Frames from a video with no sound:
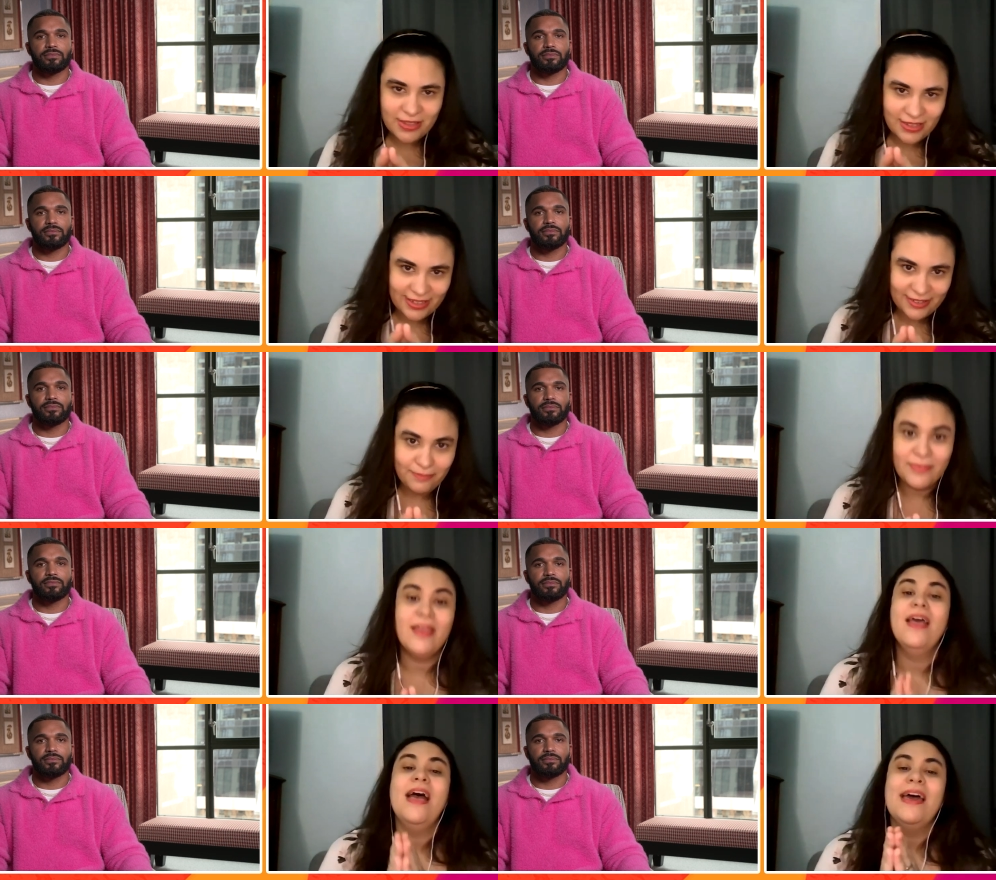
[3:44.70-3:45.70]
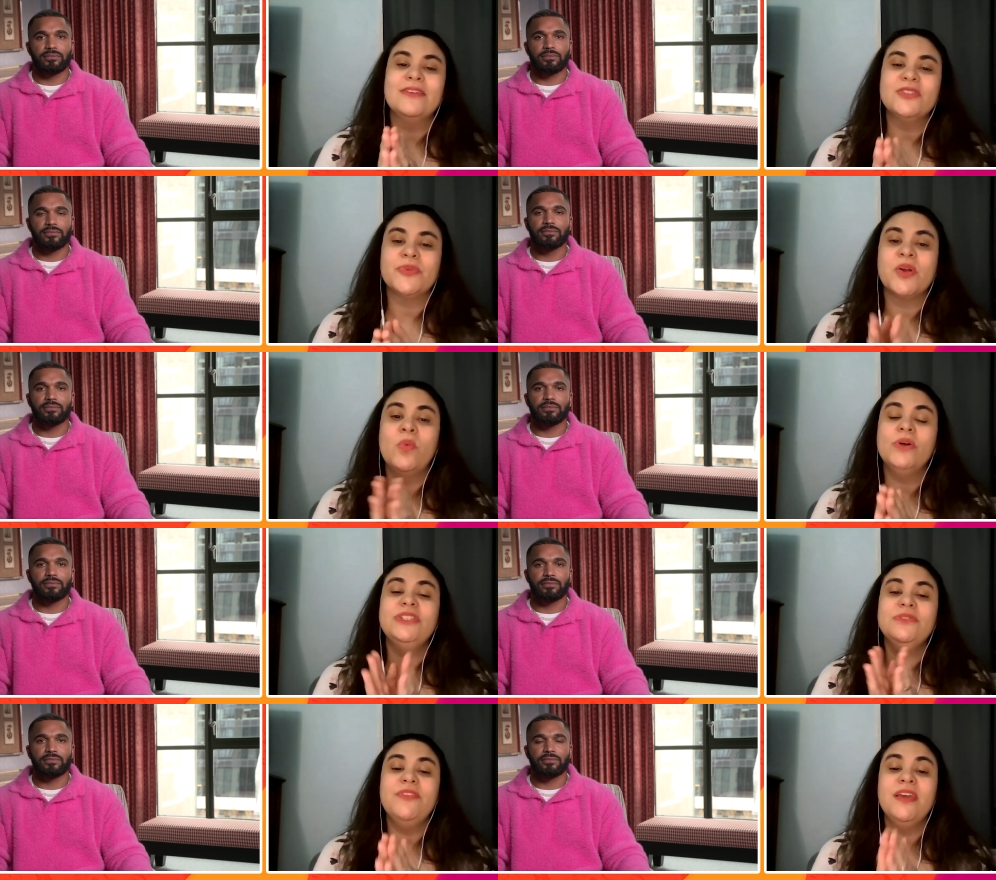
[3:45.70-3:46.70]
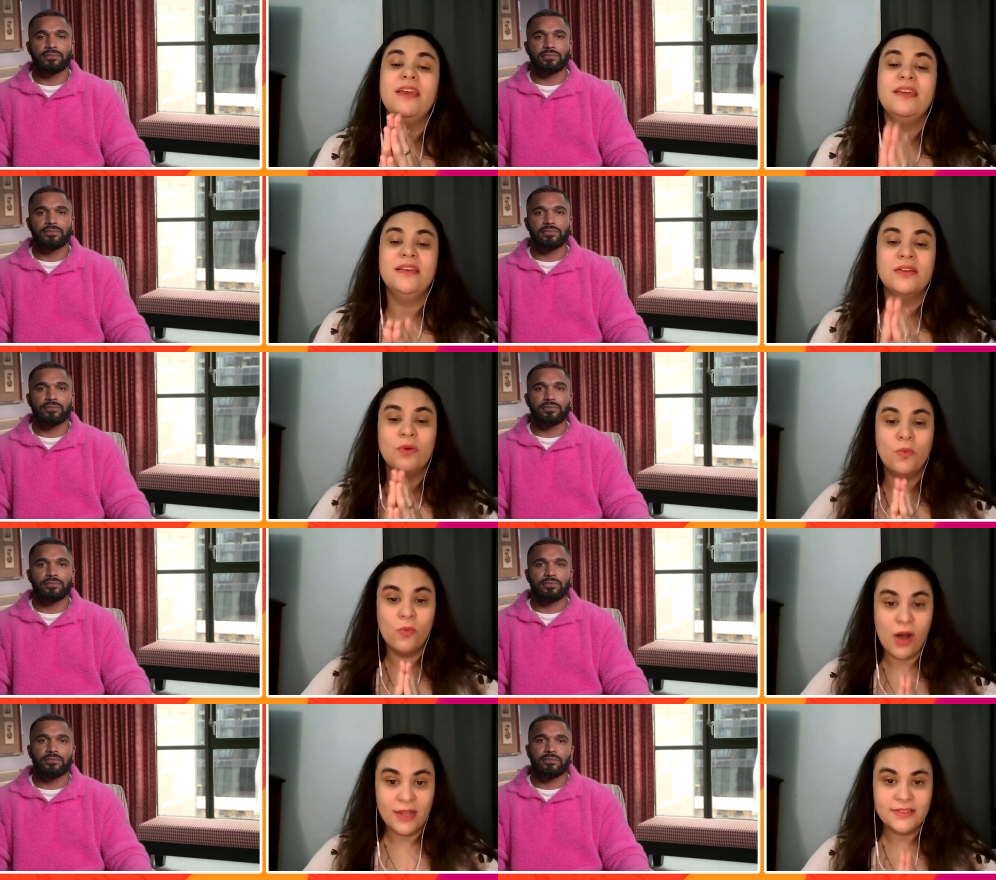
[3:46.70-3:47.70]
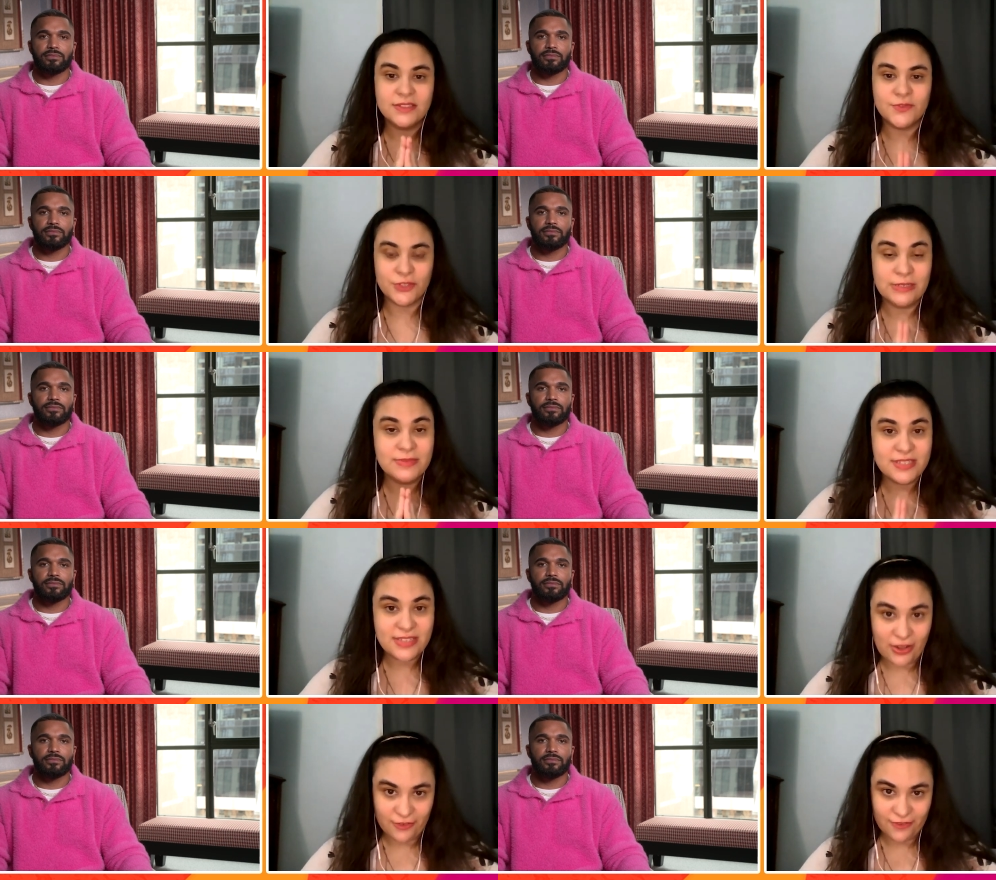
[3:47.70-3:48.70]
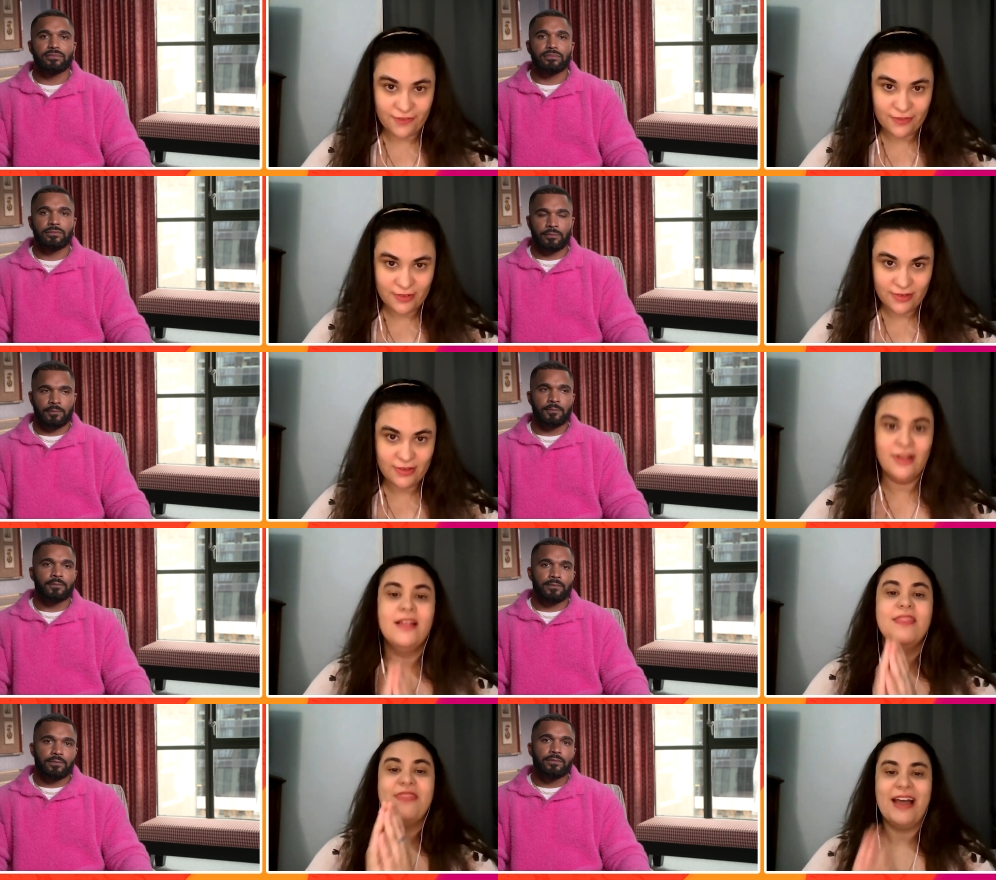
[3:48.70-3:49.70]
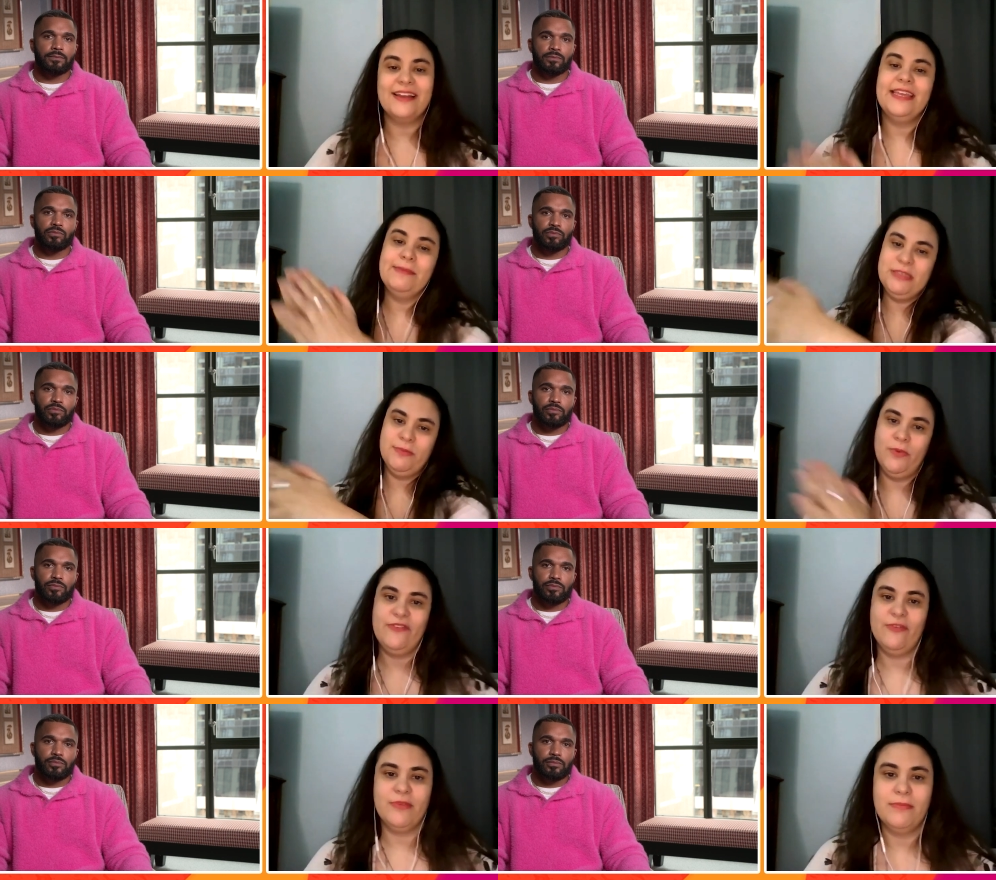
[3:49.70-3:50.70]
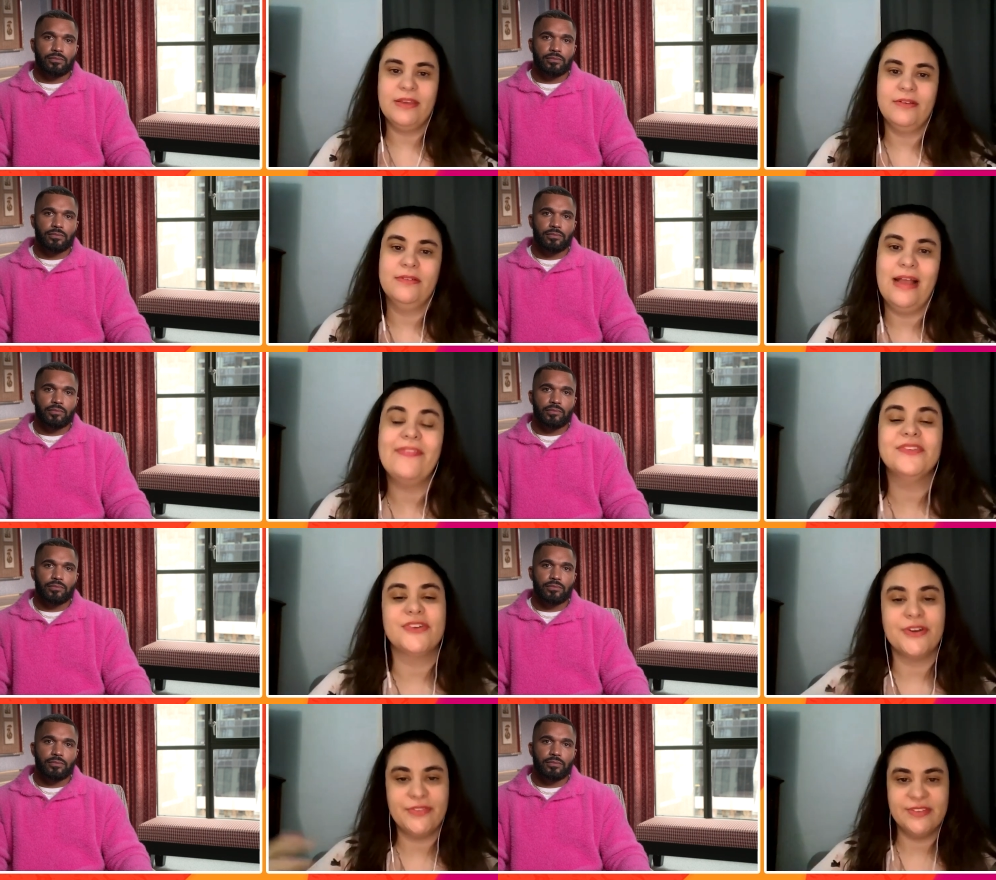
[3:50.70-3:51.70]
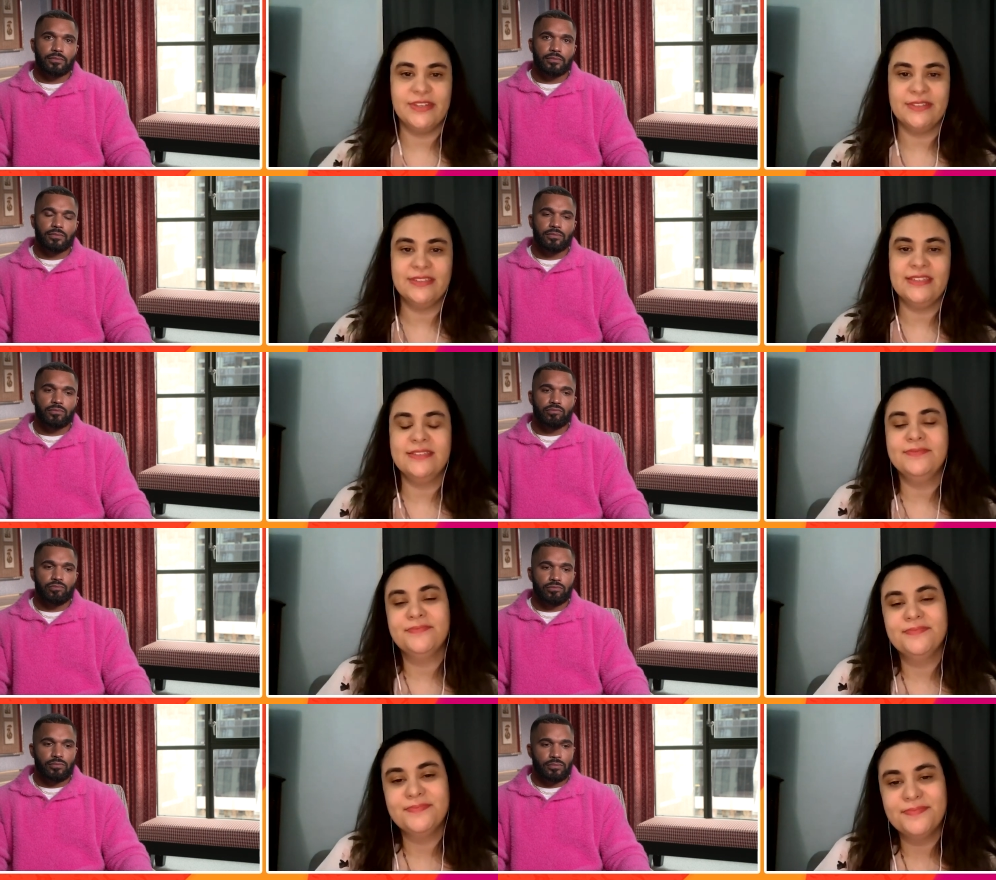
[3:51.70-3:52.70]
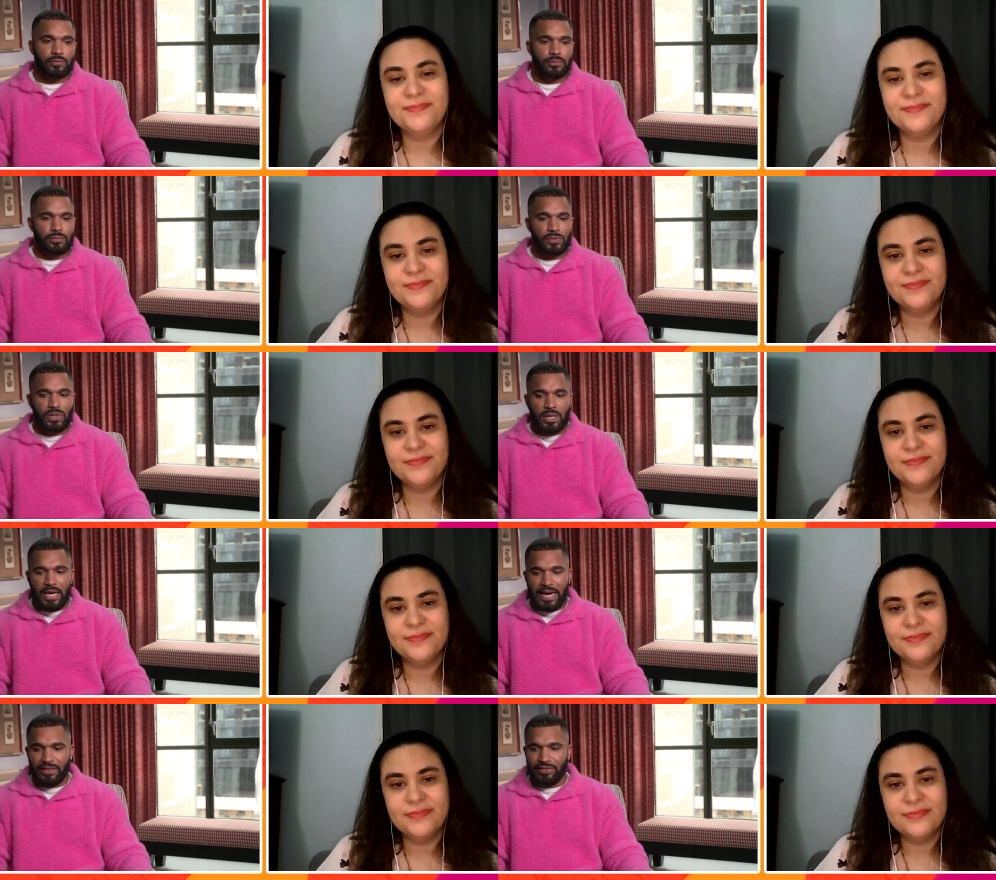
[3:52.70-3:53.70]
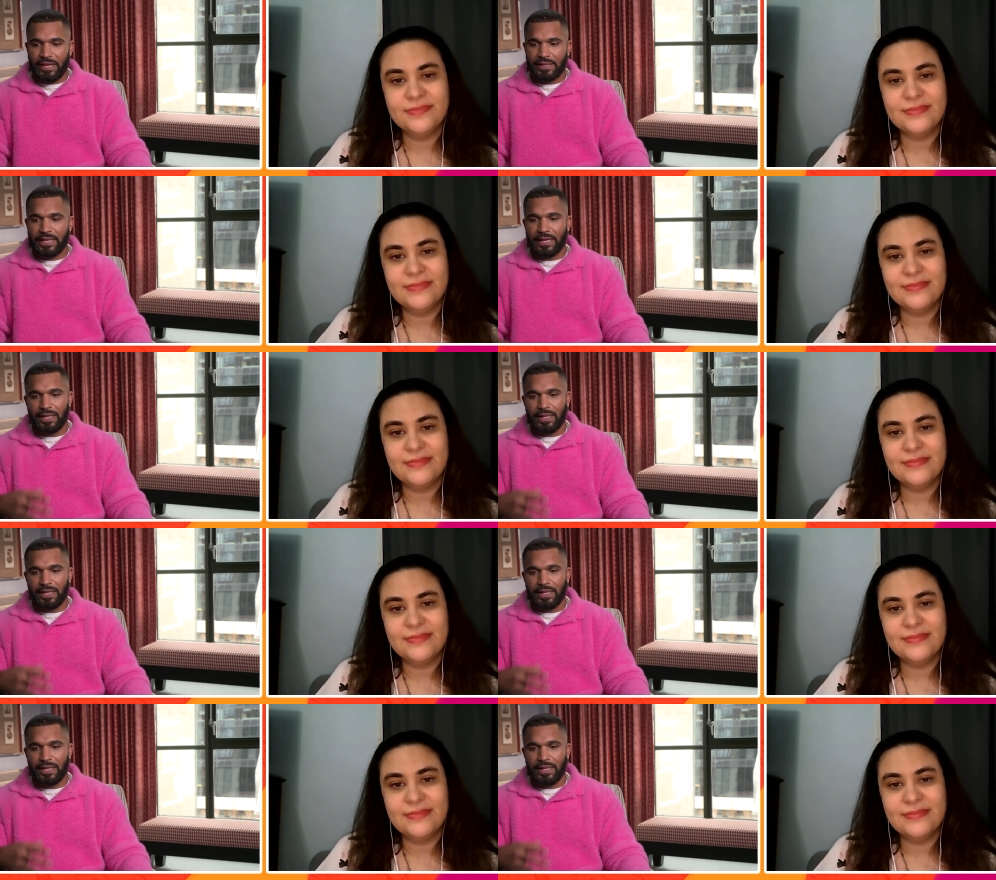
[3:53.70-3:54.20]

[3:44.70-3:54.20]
Speaker 1: and Ian. And I'm just wondering, what do you think Ian wants for himself that keeps him away from Camille at the start of the season?
Speaker 2: I think that